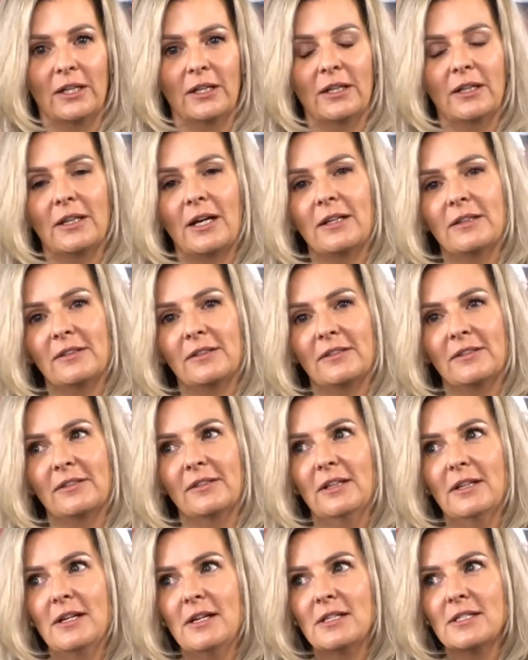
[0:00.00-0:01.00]
That's
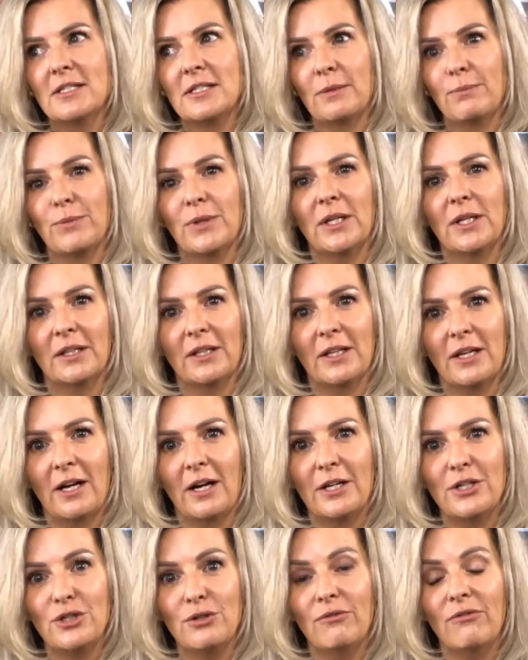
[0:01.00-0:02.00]
something that I
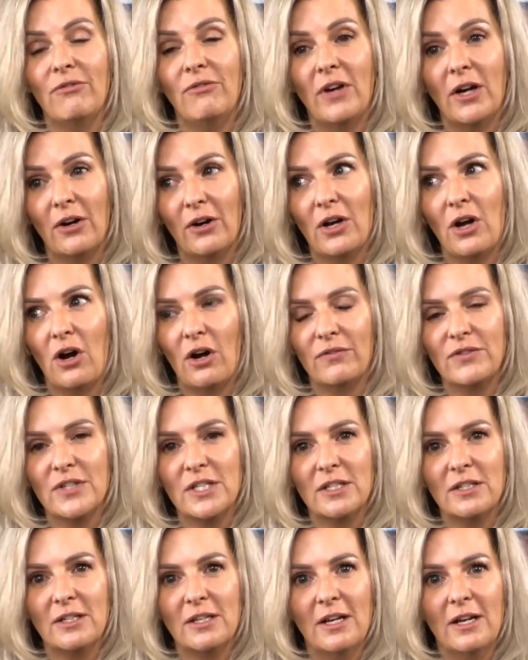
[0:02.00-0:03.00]
do very
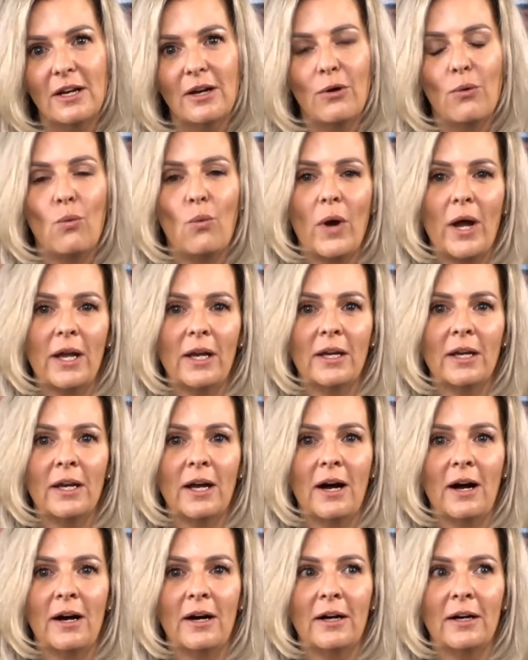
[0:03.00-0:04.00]
often when
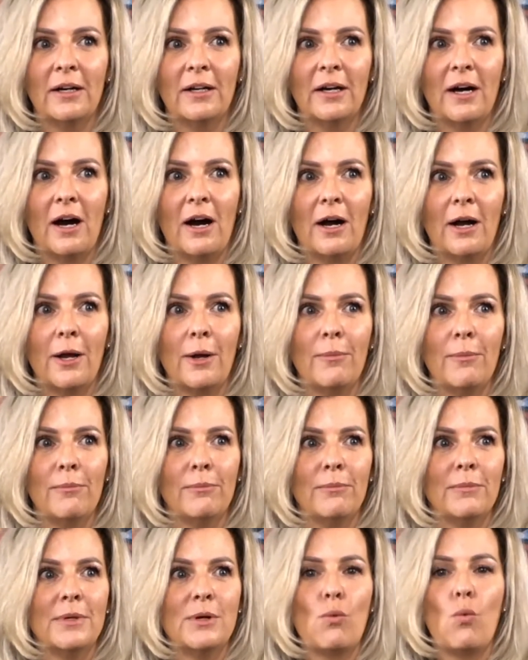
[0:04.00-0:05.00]
I'm
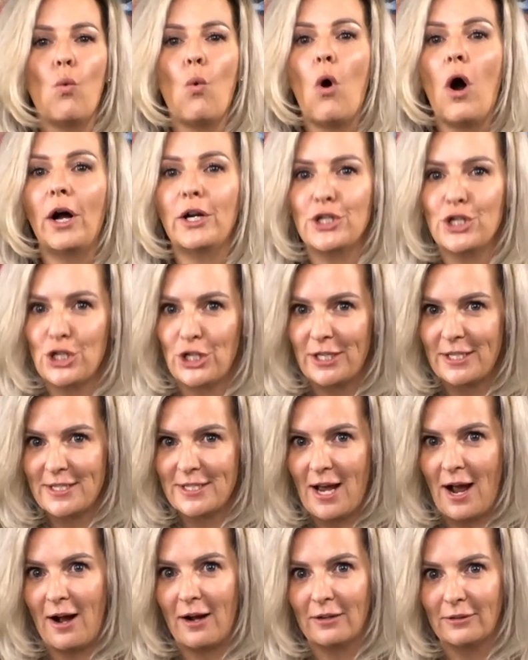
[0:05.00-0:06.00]
watching
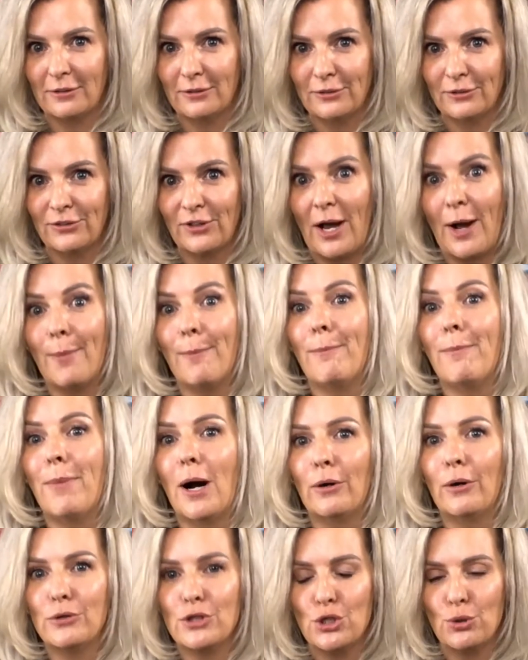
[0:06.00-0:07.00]
tackles
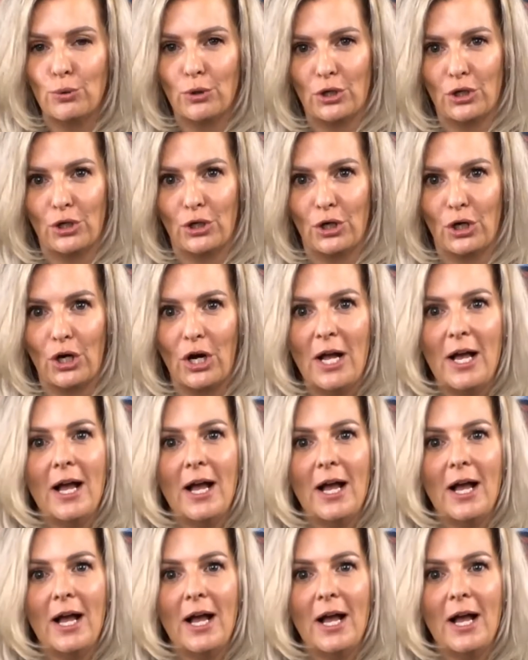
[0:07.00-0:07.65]
about to occur.